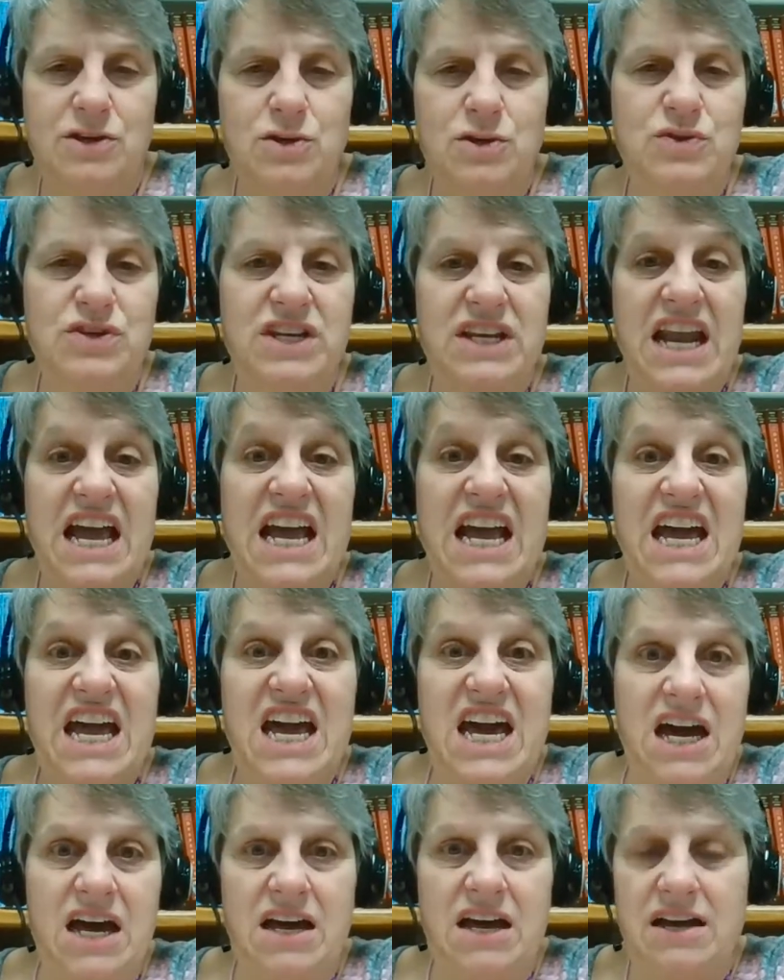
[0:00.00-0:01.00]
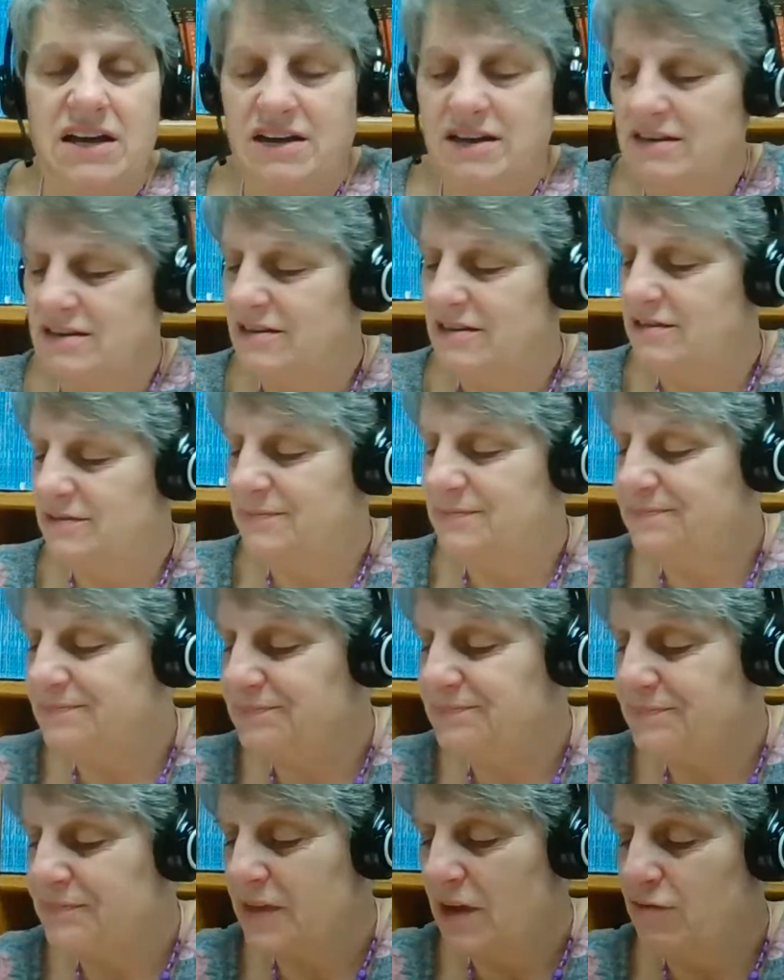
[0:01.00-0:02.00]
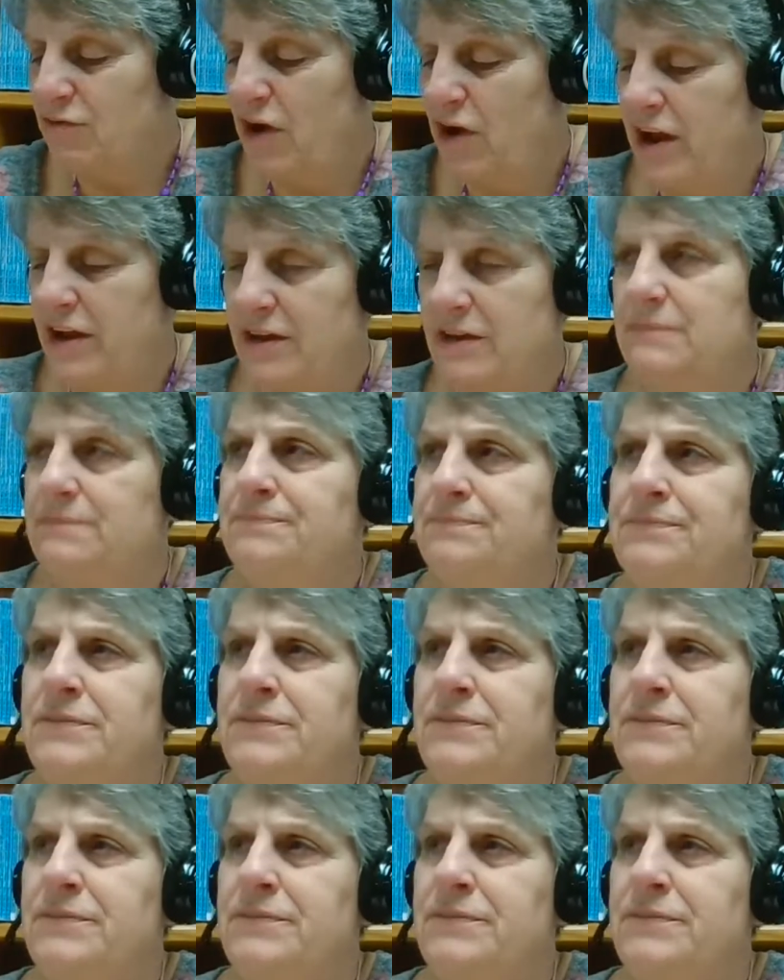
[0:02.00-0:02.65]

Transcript: using k. Frank.